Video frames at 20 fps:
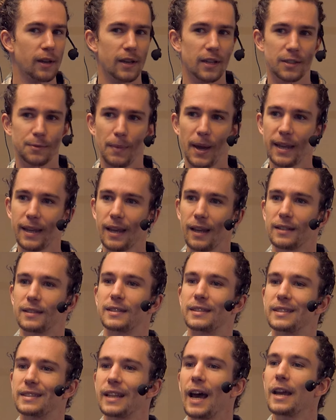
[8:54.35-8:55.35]
He's making a
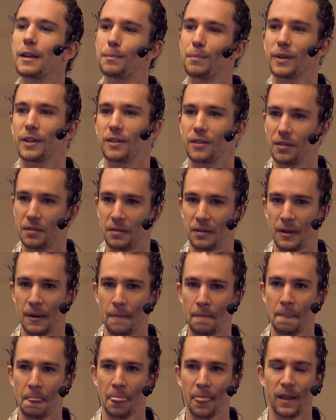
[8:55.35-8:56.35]
statement.
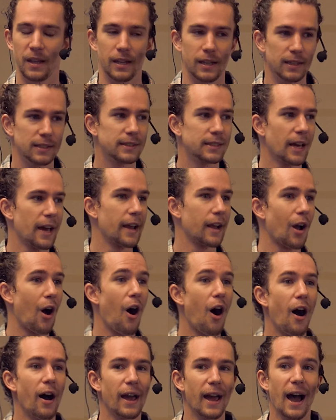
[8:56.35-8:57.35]
He's saying,
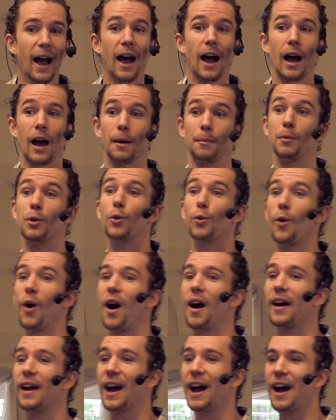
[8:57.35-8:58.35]
I am who
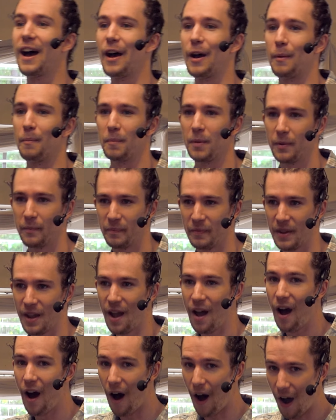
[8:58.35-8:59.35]
I am.
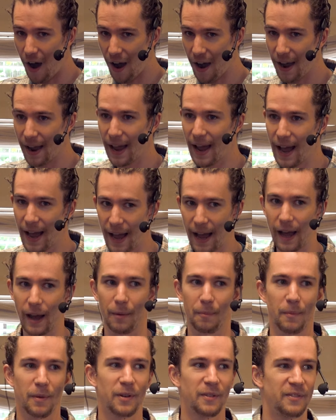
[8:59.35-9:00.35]
I
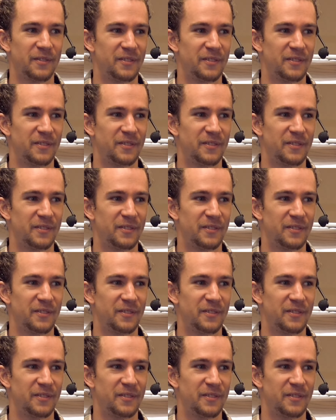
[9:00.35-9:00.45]
am.